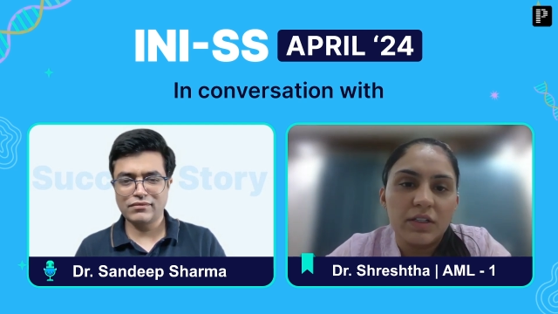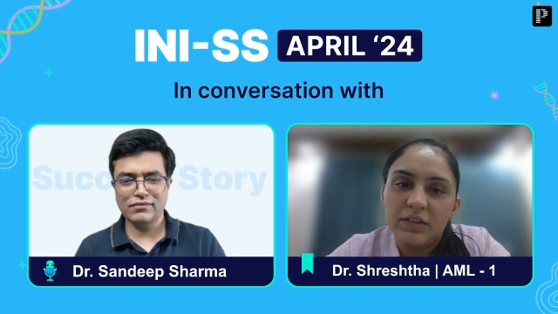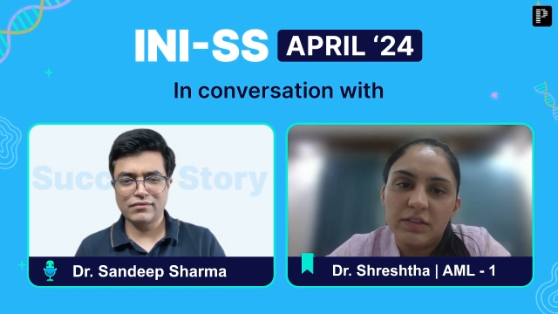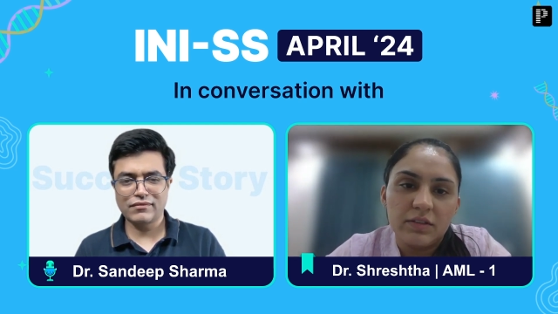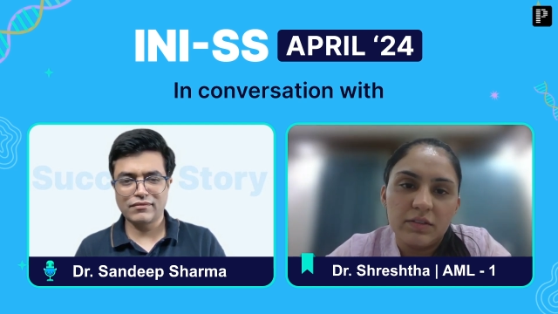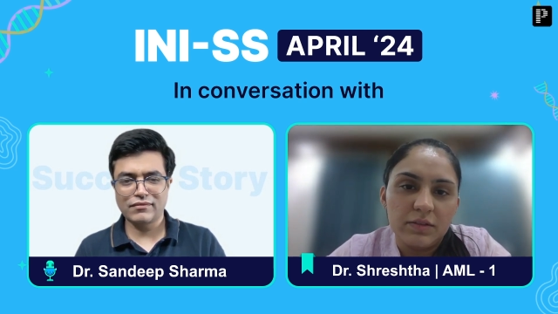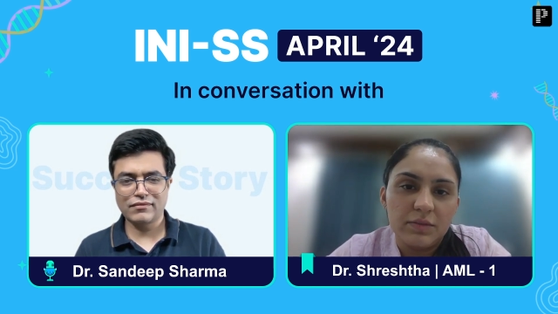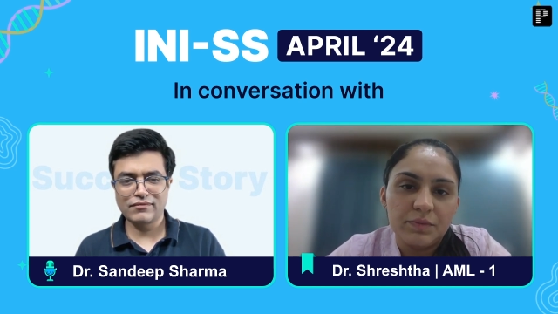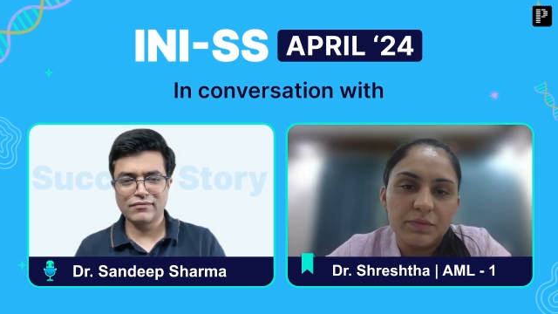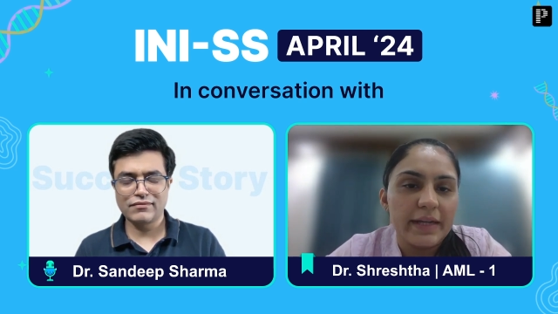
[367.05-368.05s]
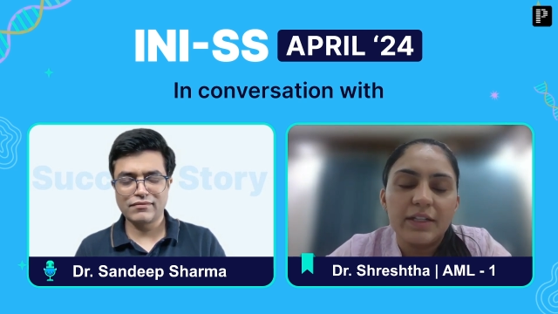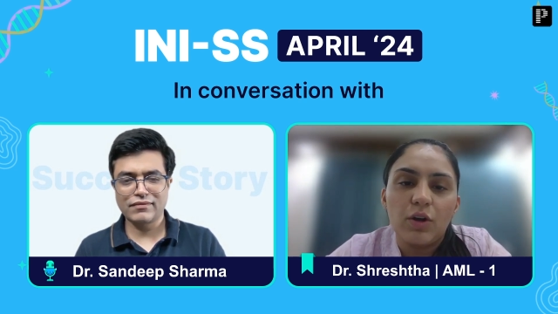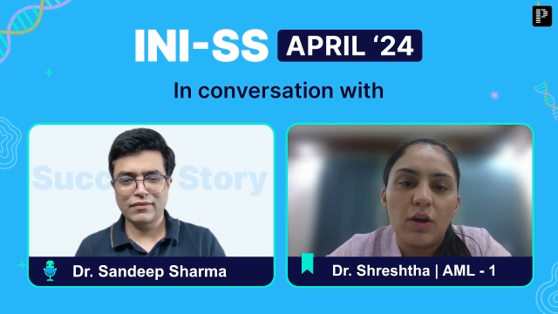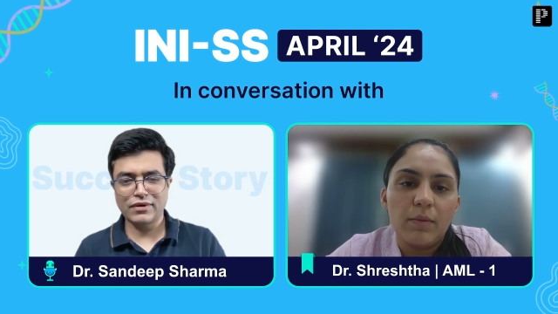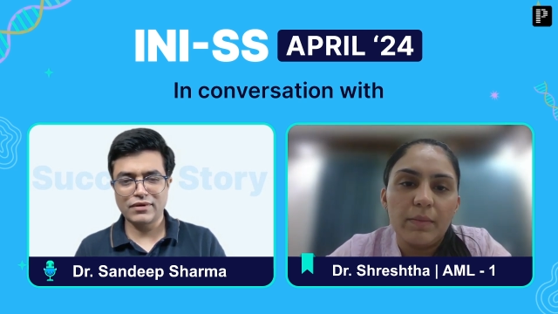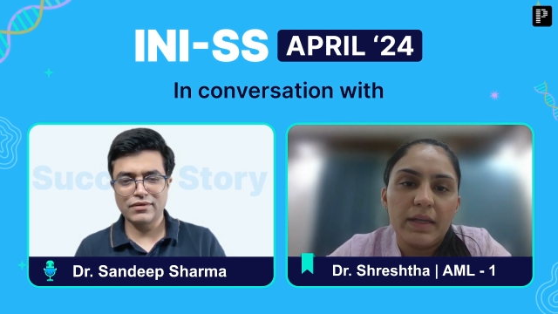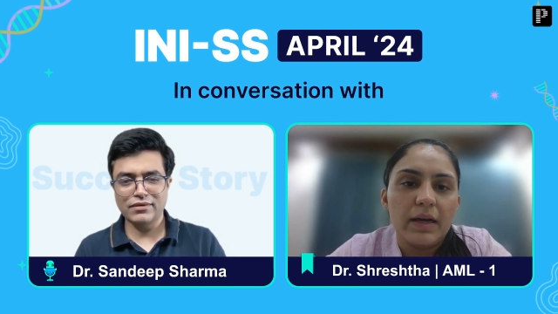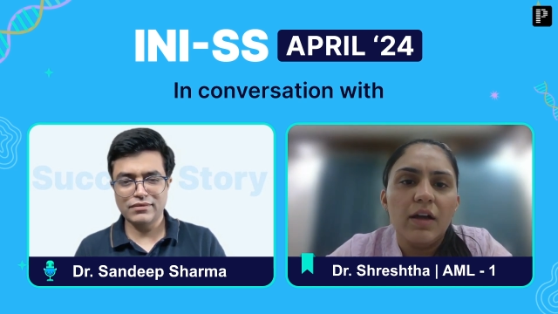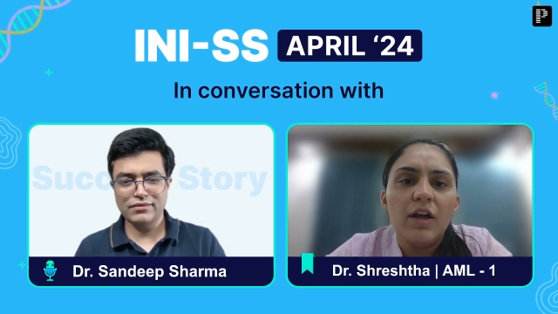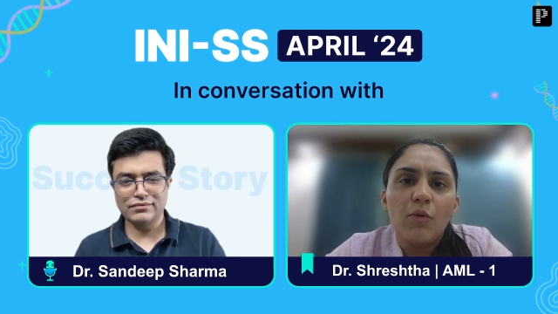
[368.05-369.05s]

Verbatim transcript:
Speaker 1: read the i did not um, uh,